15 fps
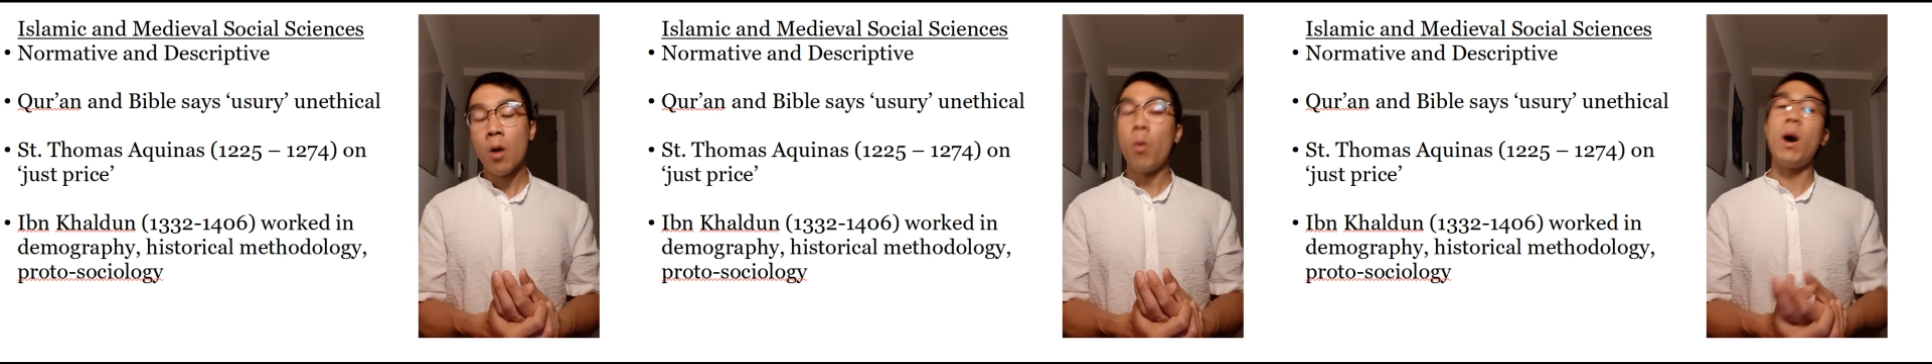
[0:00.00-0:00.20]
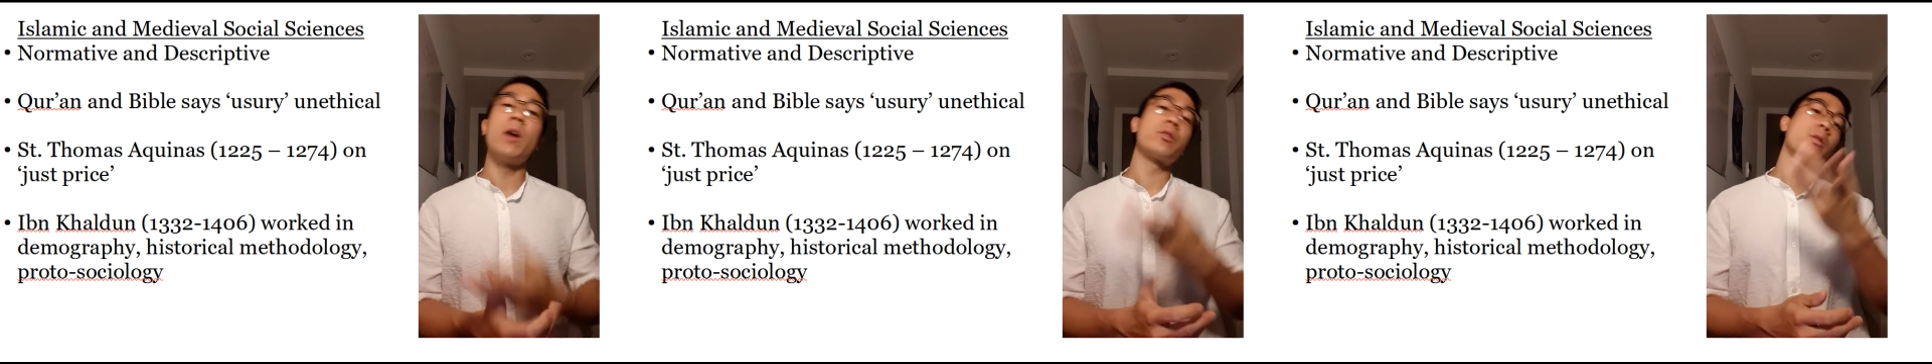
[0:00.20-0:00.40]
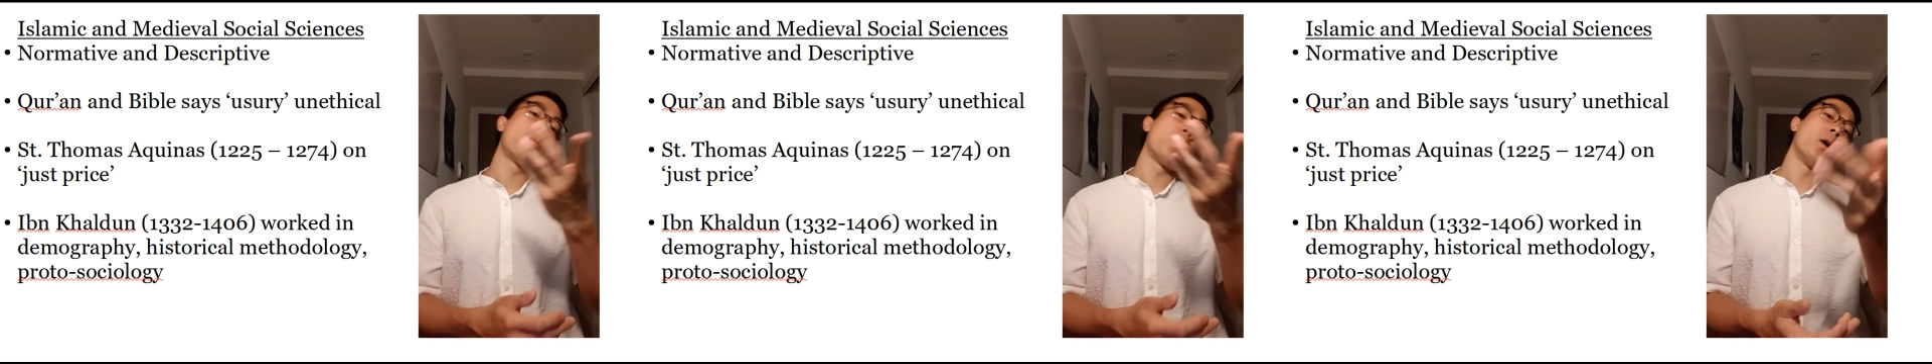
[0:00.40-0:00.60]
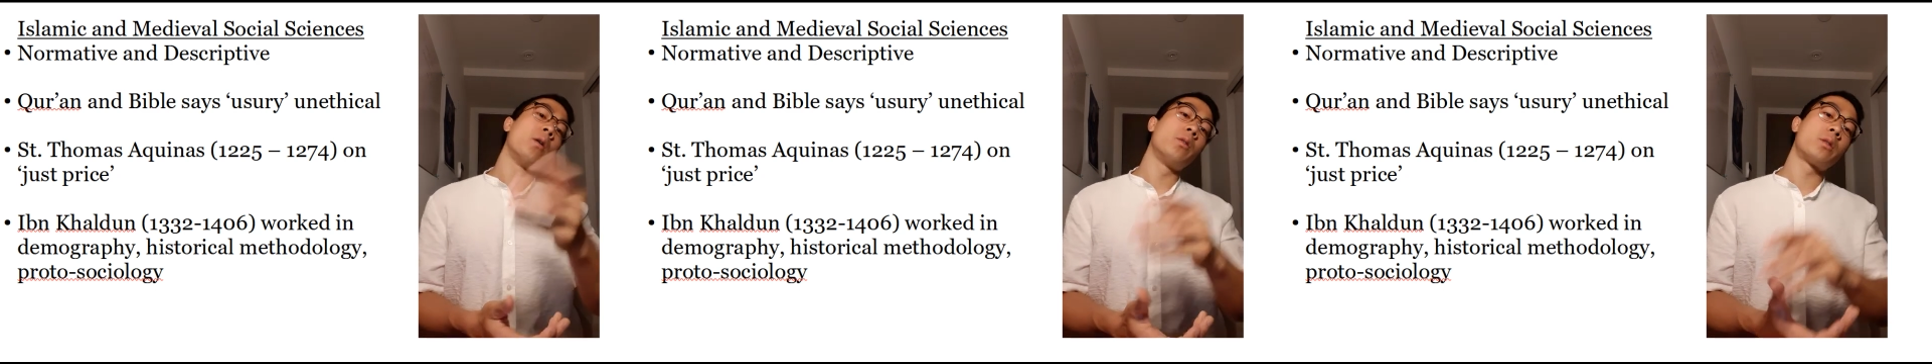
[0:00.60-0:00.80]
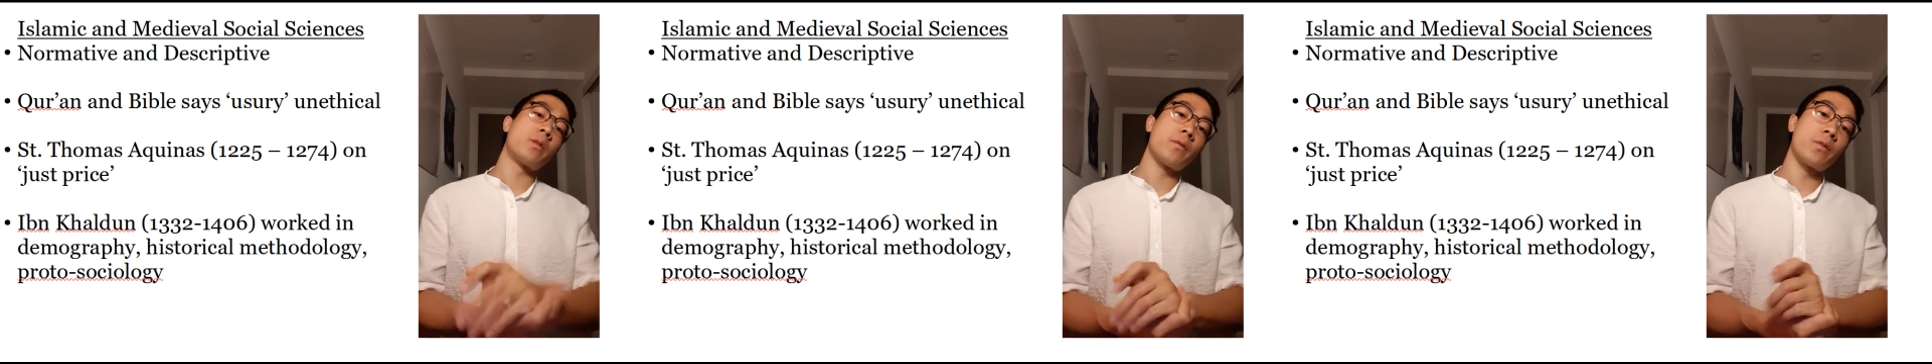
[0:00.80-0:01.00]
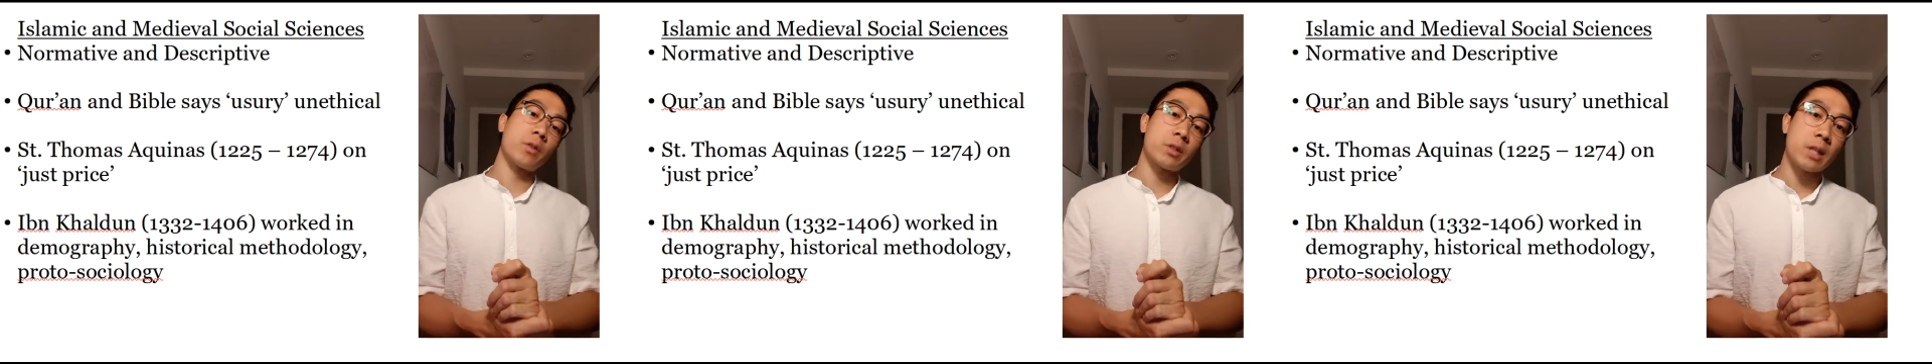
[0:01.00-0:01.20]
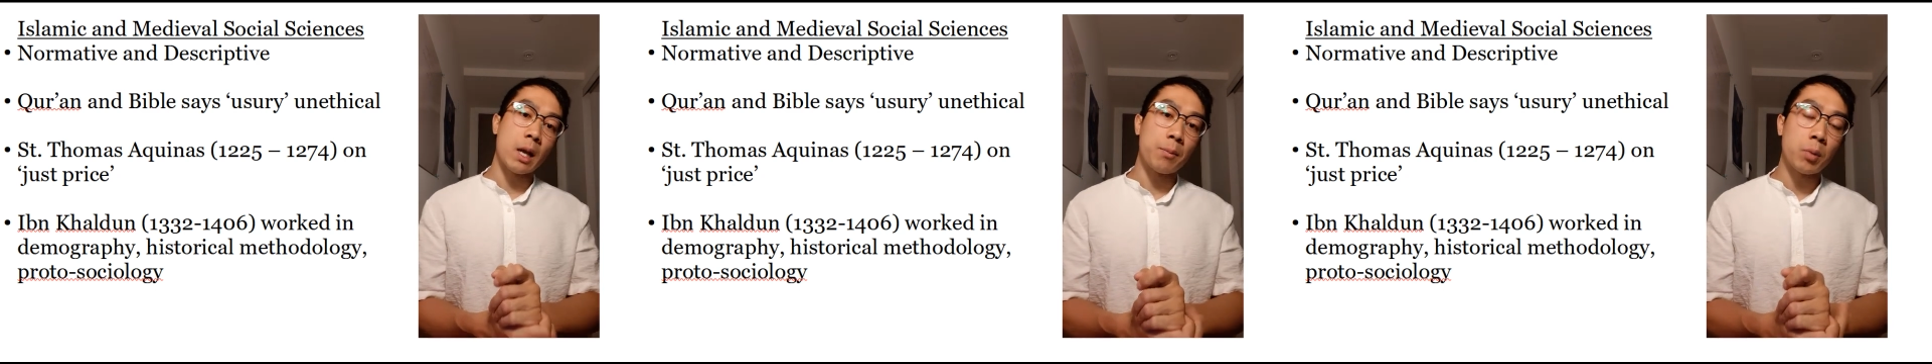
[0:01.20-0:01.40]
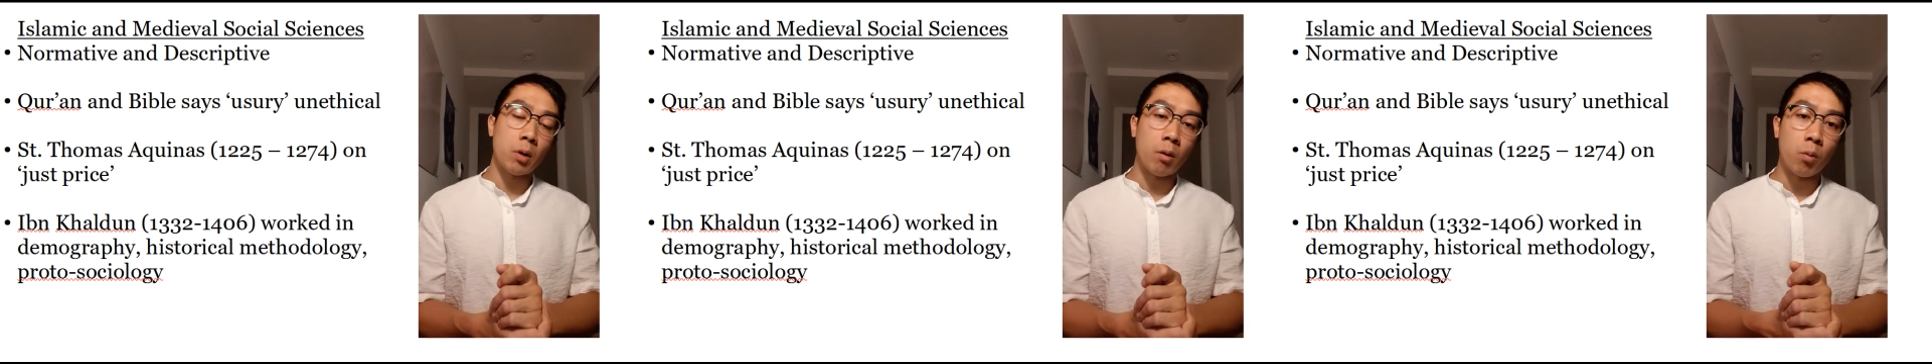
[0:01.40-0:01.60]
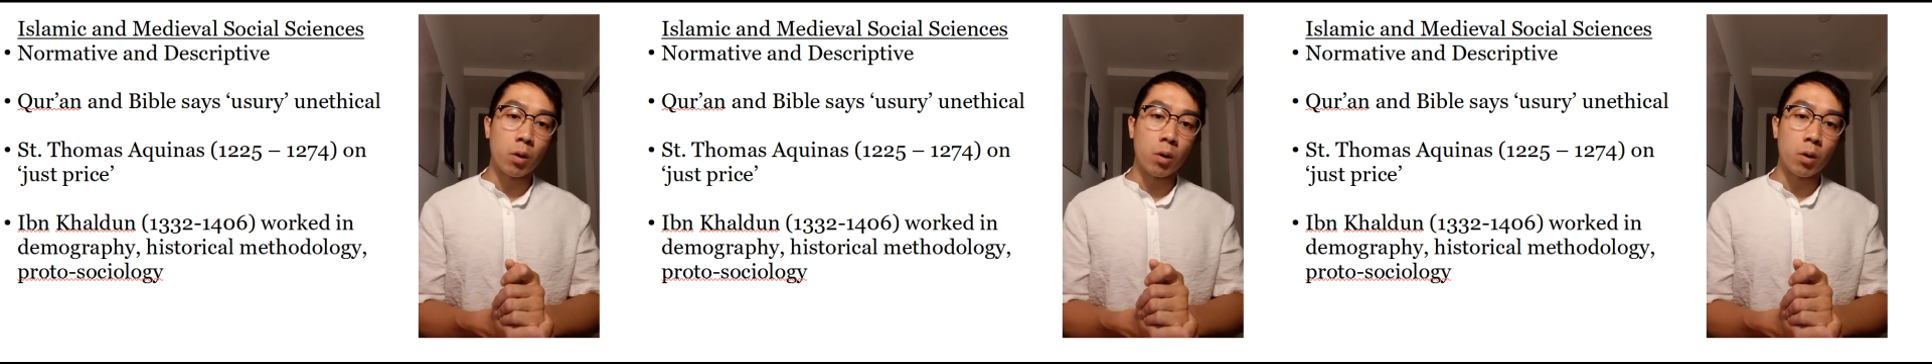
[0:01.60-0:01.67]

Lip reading: Well, suppose, for example,